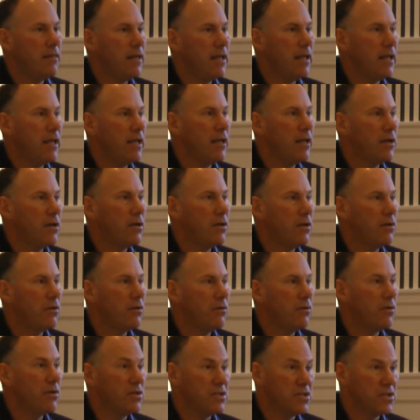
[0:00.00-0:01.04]
the
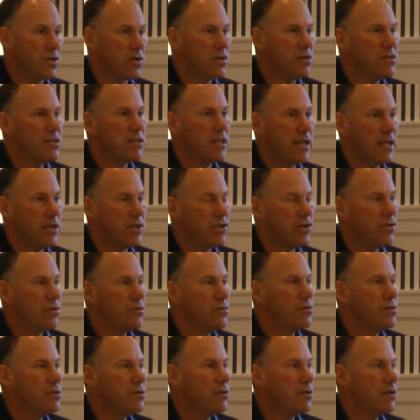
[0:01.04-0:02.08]
concerns, the
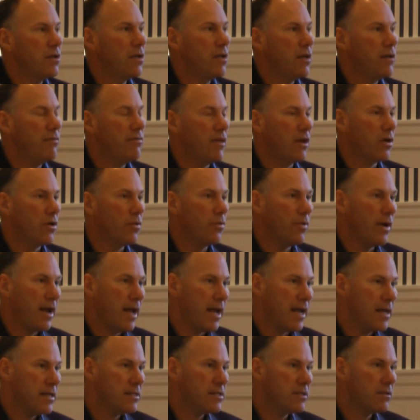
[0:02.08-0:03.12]
issues that are
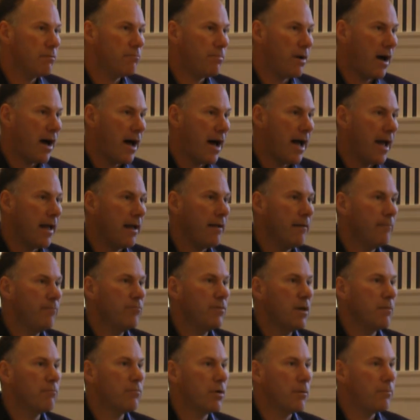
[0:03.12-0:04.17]
raised by
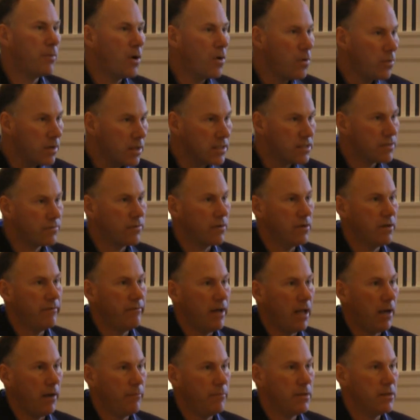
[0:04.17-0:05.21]
proponents for
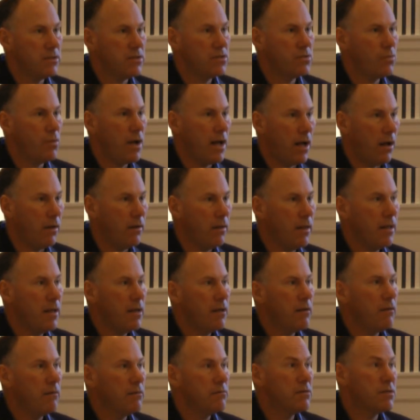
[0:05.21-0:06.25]
development as well,
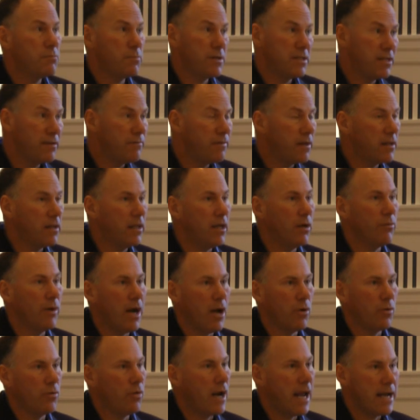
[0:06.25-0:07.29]
specifically
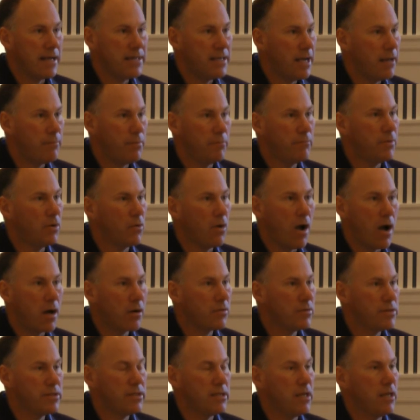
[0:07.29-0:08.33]
around red tape and
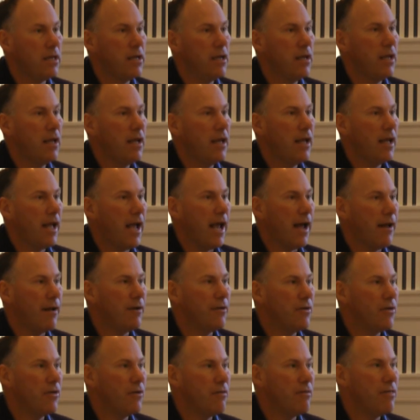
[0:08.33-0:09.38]
bureaucracy
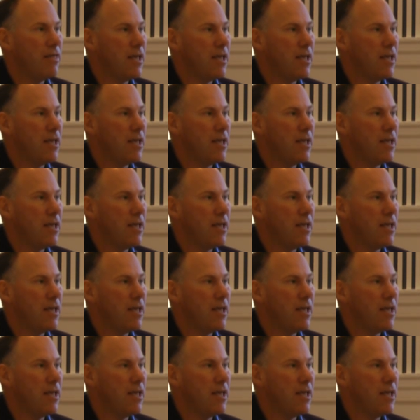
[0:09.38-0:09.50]
and